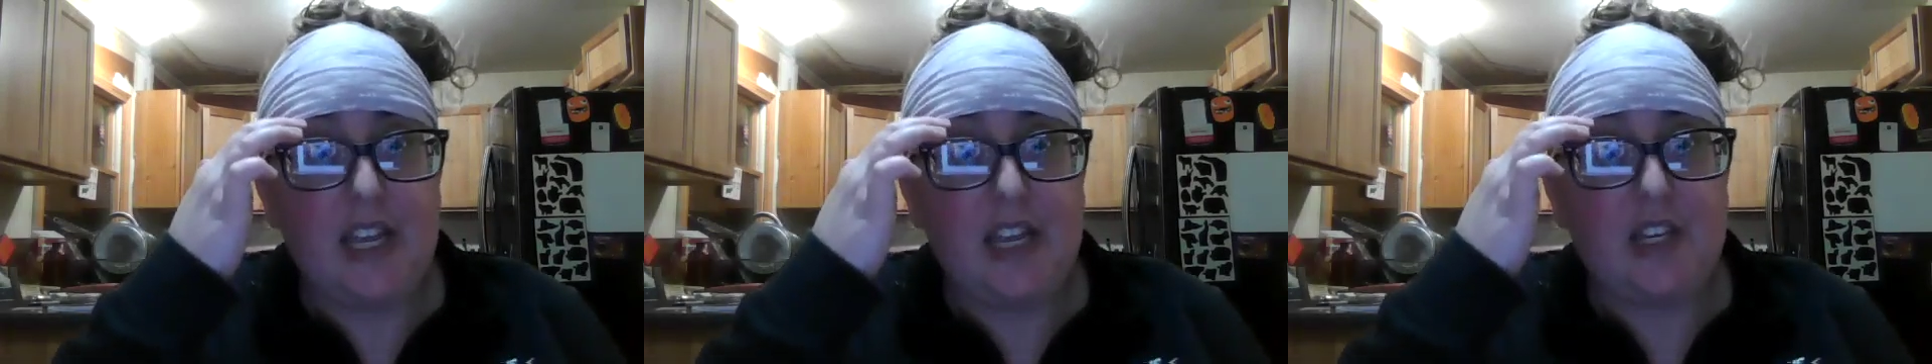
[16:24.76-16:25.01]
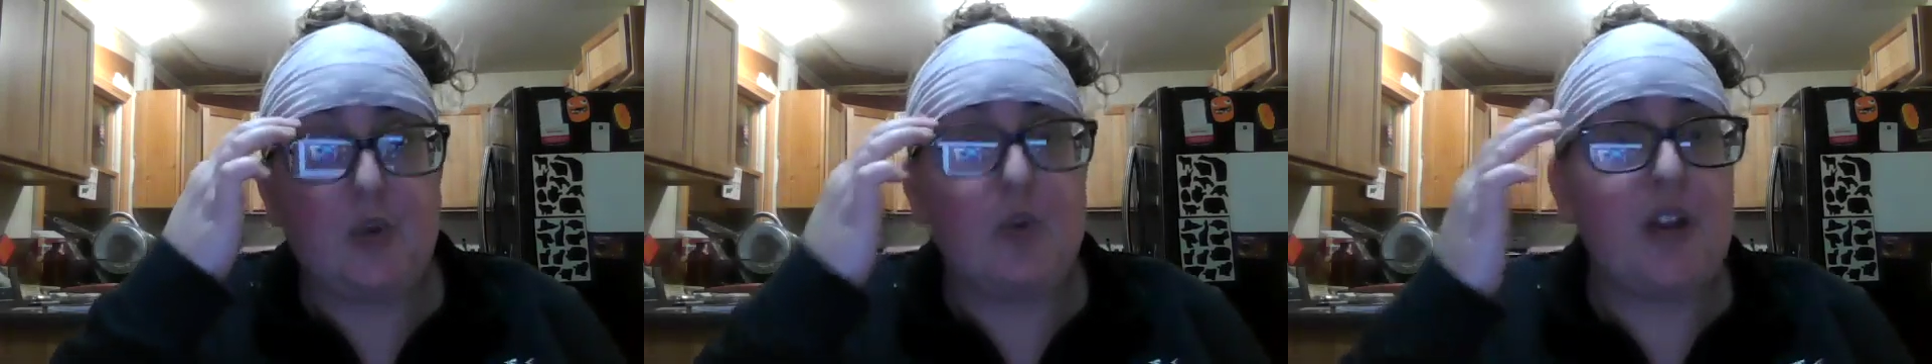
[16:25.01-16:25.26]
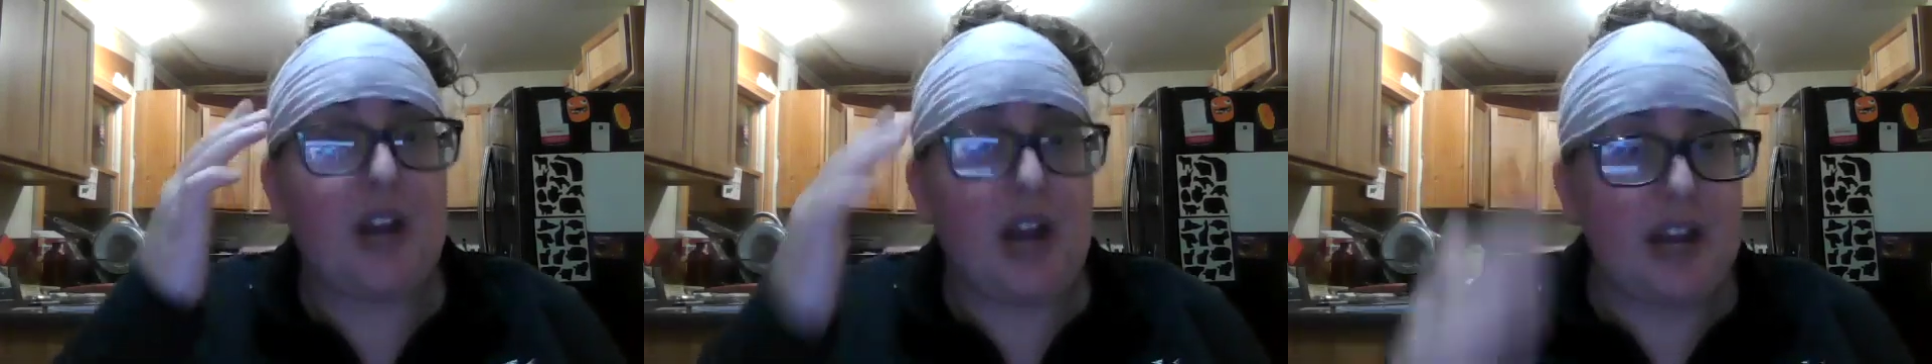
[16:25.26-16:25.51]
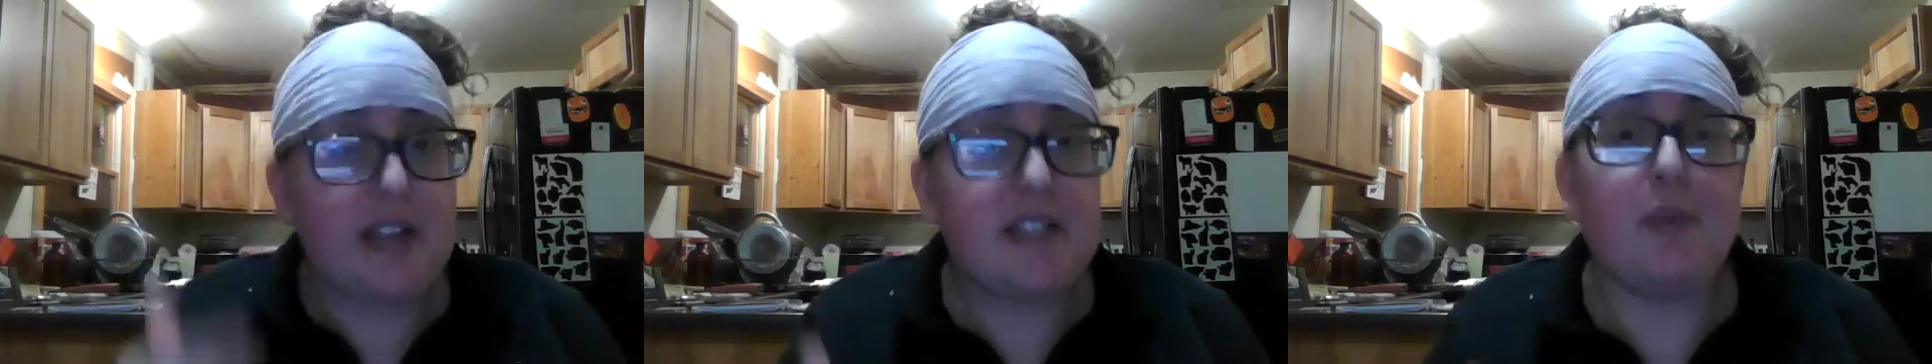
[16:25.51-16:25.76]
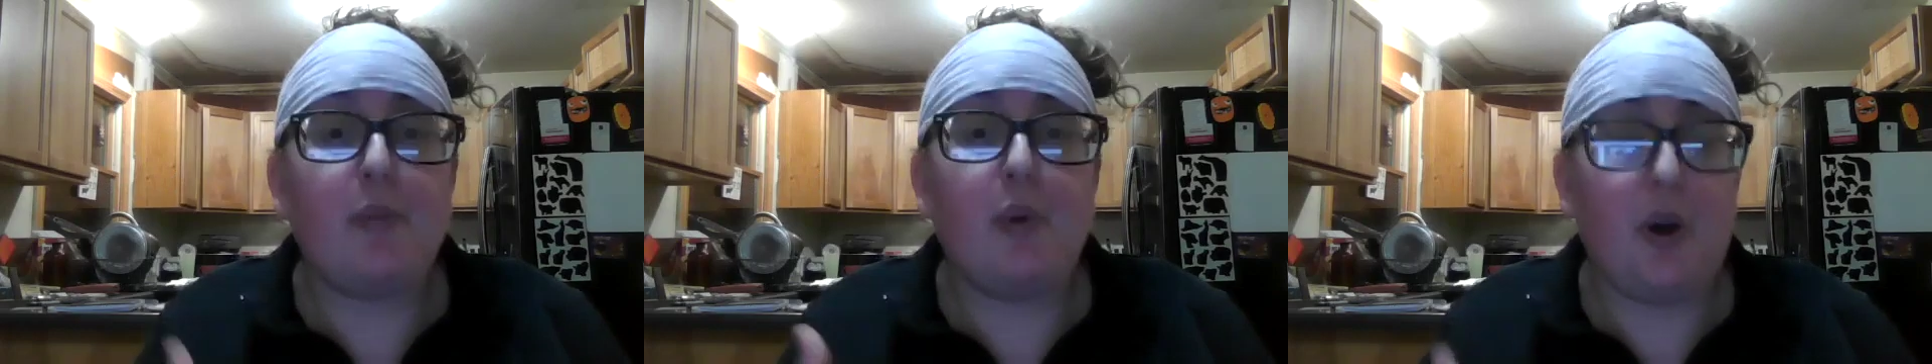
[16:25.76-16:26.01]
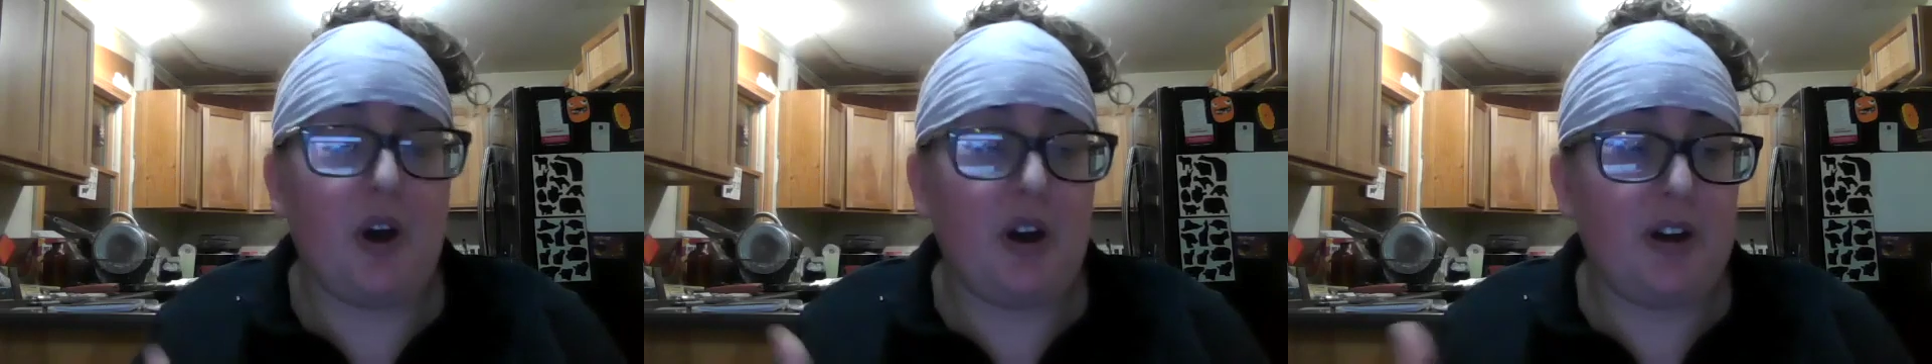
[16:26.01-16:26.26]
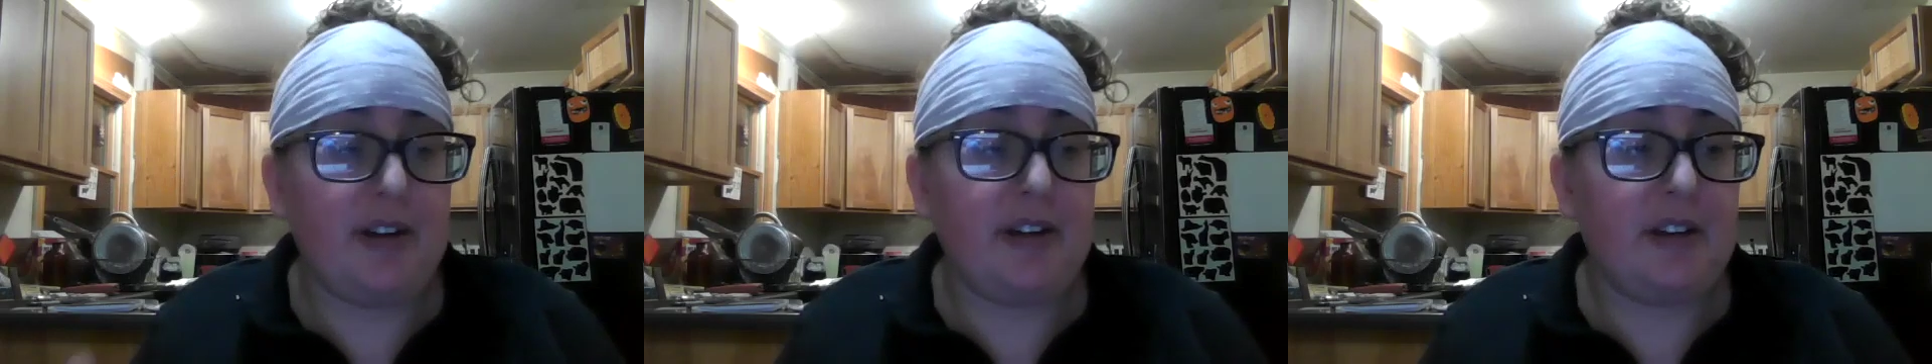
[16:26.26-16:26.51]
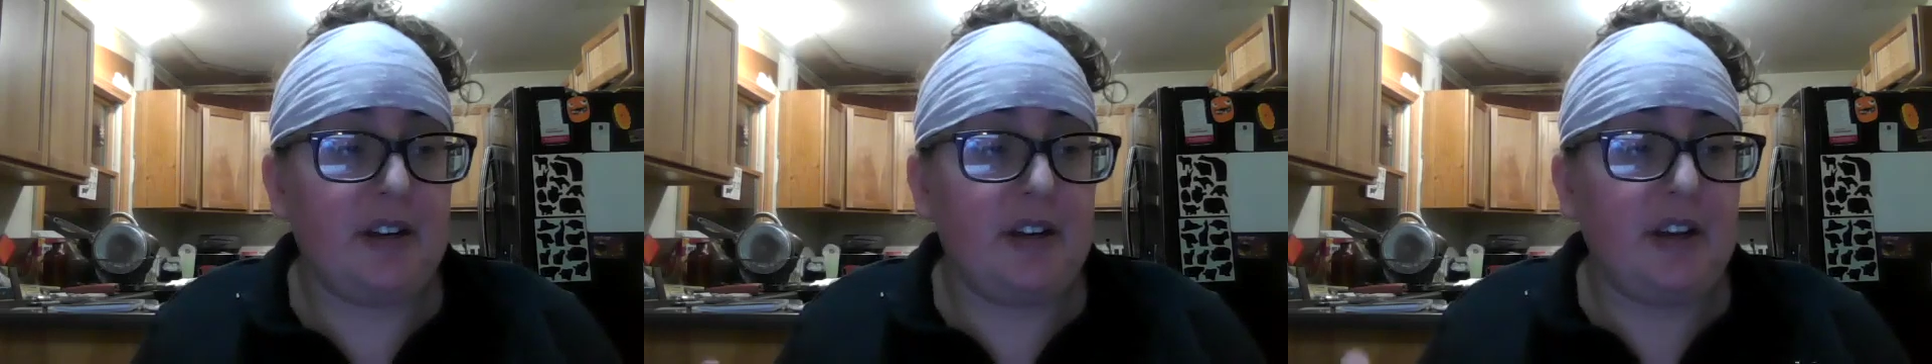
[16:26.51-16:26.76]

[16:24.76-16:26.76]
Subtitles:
you got to put on